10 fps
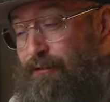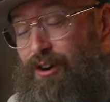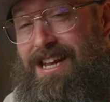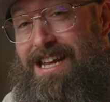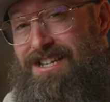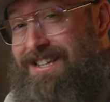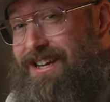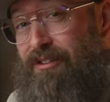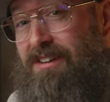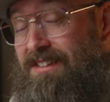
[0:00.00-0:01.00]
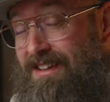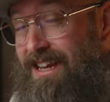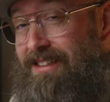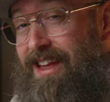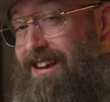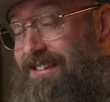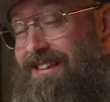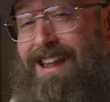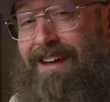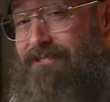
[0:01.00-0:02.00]
for each different scene that is
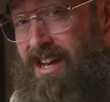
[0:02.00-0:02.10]
in that